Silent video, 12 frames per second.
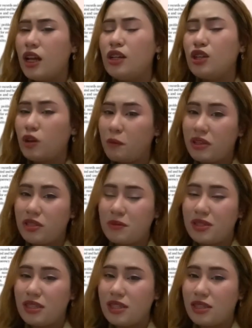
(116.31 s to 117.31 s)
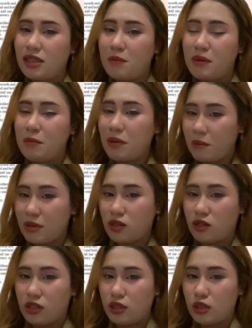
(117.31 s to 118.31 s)
record management system in public
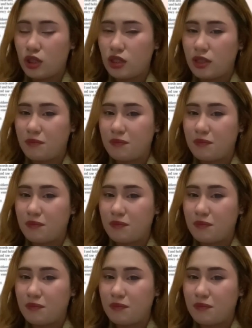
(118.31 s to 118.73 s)
organization.